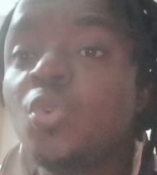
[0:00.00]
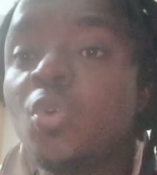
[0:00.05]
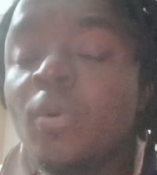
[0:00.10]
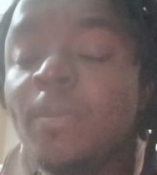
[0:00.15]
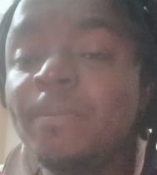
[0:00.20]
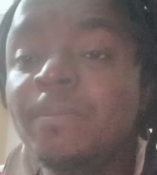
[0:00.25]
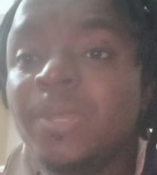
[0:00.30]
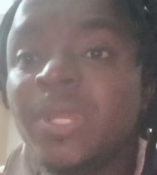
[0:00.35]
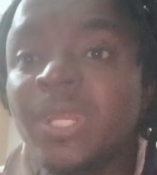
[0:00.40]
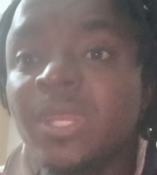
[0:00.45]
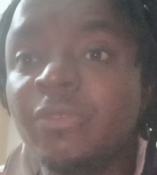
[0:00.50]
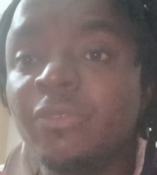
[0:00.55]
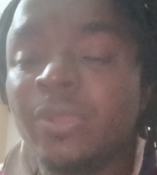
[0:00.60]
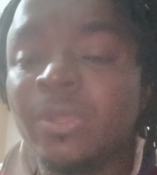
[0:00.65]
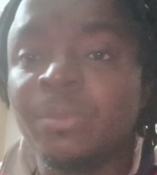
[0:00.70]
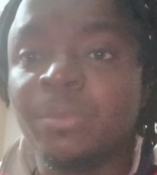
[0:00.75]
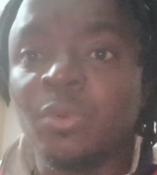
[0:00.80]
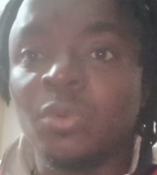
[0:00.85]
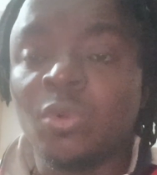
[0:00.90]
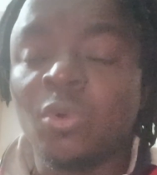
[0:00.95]

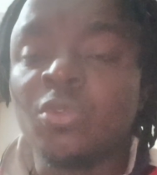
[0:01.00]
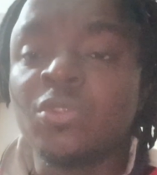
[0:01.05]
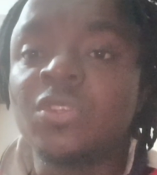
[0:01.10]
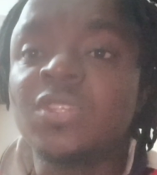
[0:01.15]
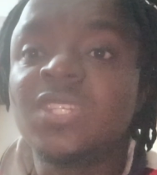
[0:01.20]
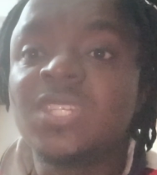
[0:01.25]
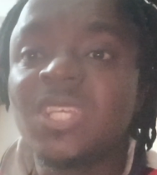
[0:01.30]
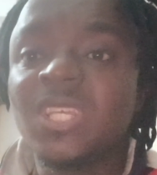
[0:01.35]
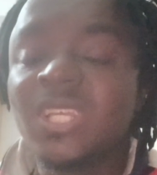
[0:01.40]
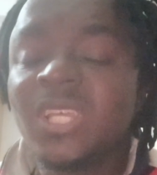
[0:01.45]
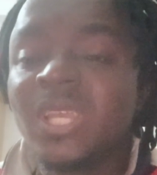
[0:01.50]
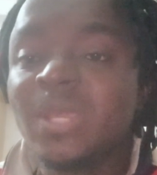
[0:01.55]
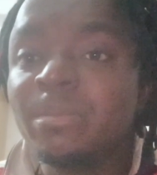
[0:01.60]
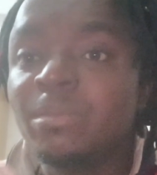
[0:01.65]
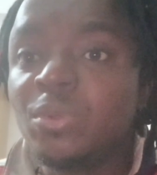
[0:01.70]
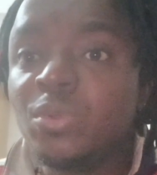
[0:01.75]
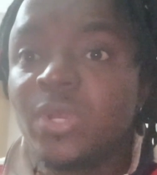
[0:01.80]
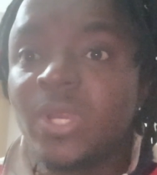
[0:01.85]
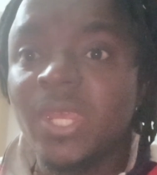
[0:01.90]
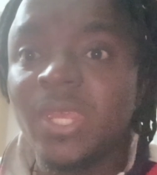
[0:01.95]
unbelievable,
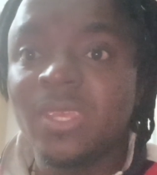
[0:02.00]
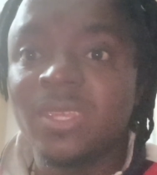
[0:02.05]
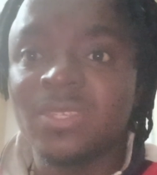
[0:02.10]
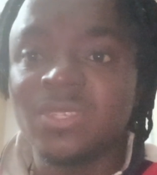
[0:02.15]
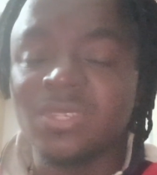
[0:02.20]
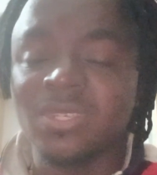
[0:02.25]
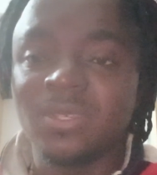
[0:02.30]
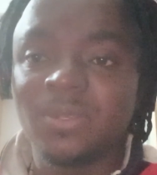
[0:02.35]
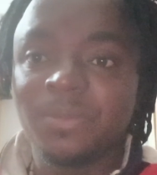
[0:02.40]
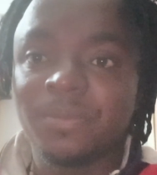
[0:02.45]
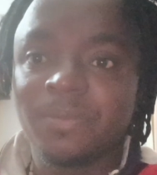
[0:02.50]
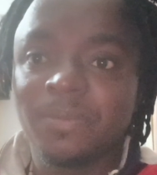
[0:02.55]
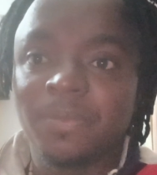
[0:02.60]
unthinkable things.